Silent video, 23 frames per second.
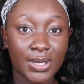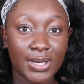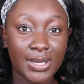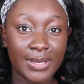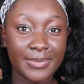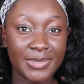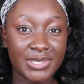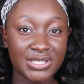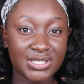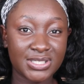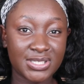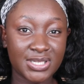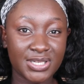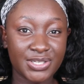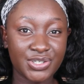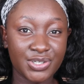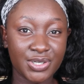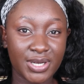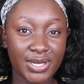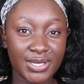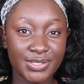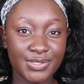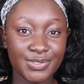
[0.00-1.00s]
Let me just let
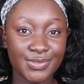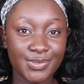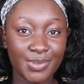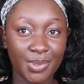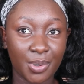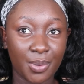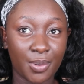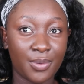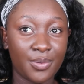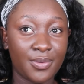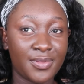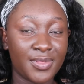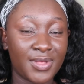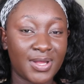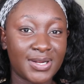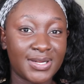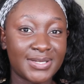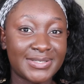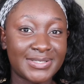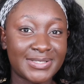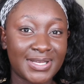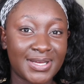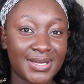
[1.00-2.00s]
you guys know that
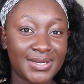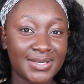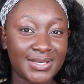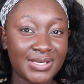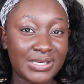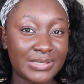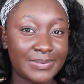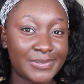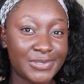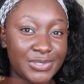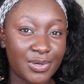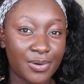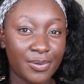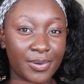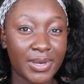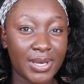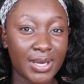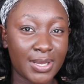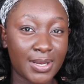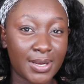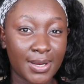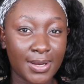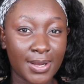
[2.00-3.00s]
the sun keeps
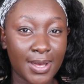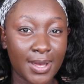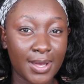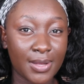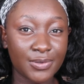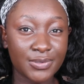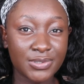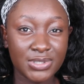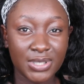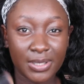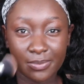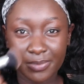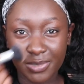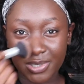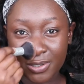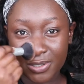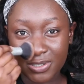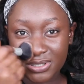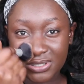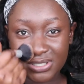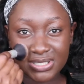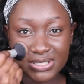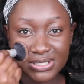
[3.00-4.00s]
going in and out, and
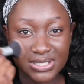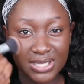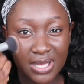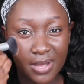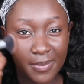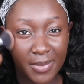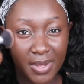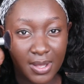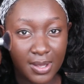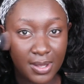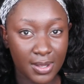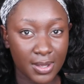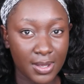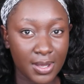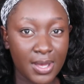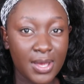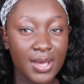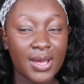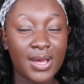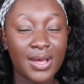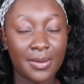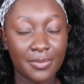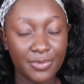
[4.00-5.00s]
because it's summer,
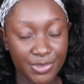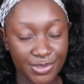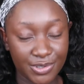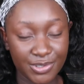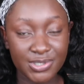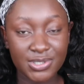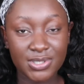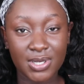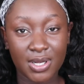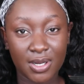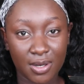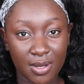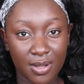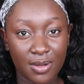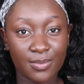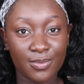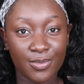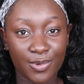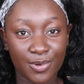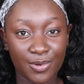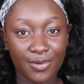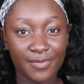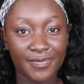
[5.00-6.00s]
I'm using a lot
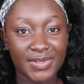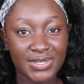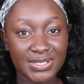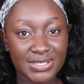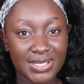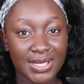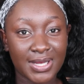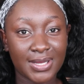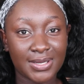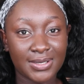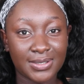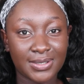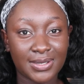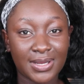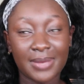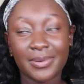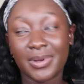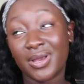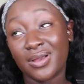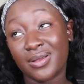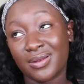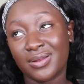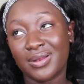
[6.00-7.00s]
more of the sun. I'm
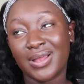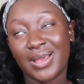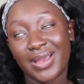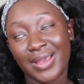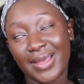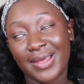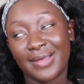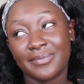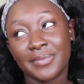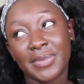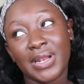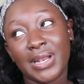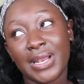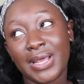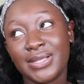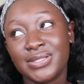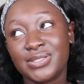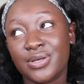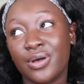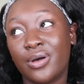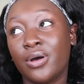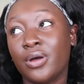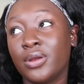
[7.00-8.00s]
not gonna lie, I have my
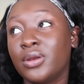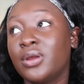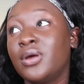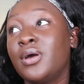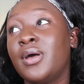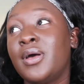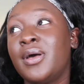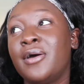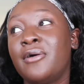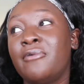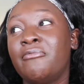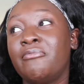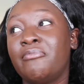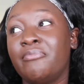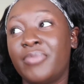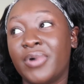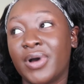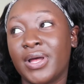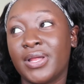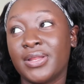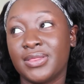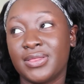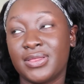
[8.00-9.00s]
lights on,
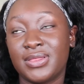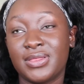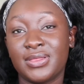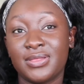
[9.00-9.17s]
but